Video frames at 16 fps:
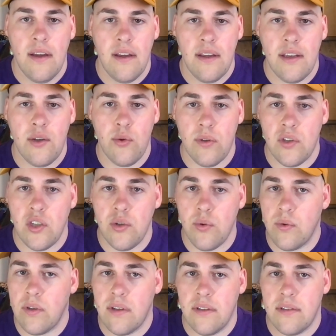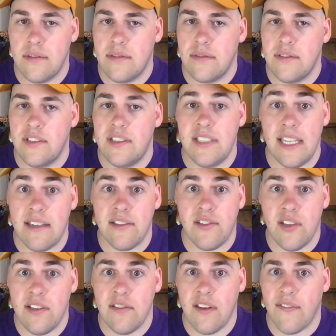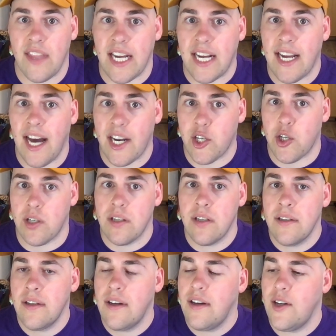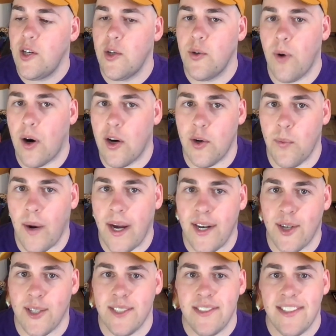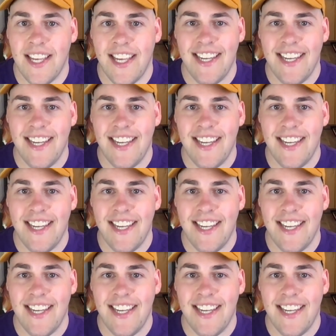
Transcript: you citizens of the gutter who aren't writers.